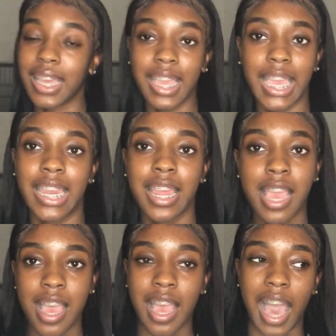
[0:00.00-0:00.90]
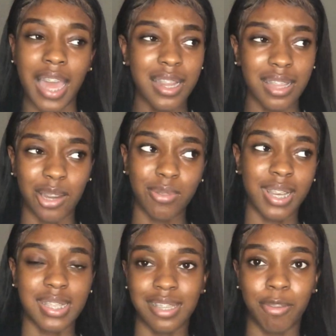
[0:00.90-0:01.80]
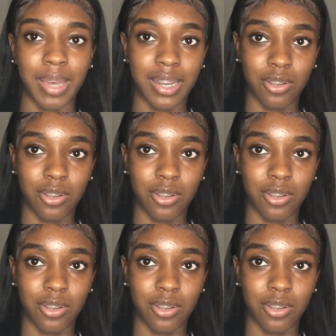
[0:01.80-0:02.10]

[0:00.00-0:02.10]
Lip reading: And I don't think I see nobody